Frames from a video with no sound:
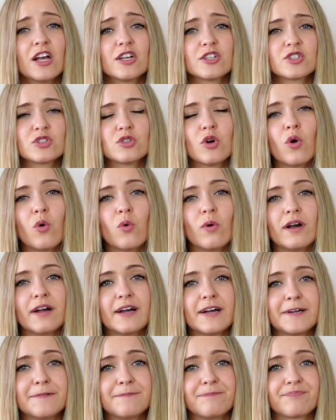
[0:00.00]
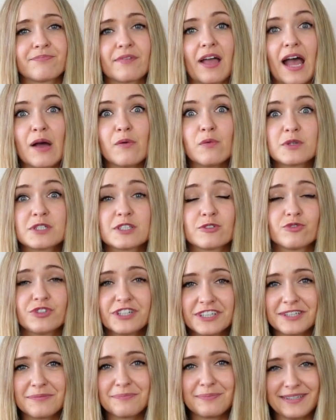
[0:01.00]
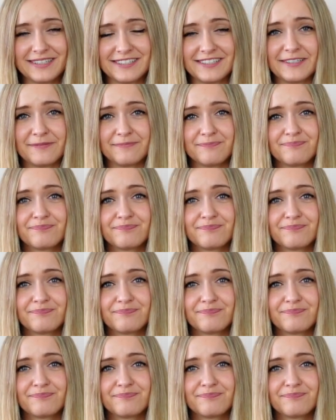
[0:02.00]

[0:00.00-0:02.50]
So um, I was really busy